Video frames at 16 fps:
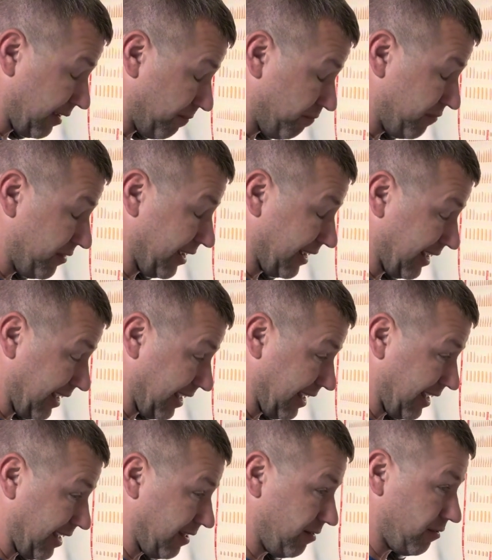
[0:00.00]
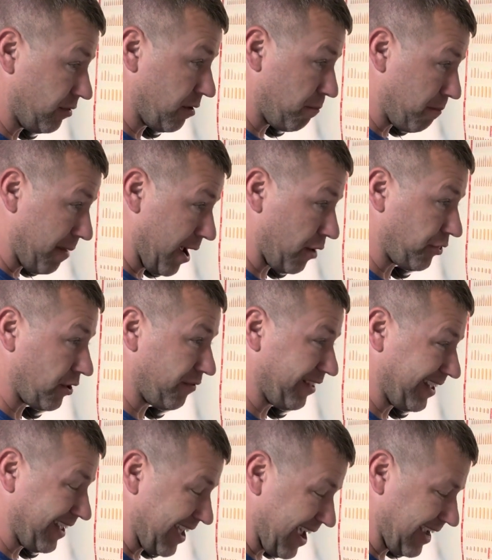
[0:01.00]
the mouth of the
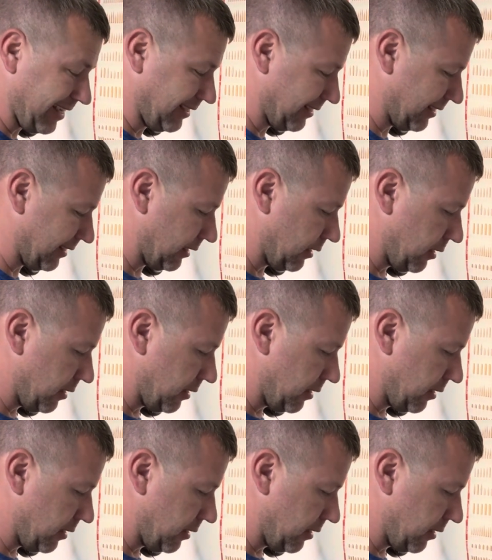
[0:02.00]
case,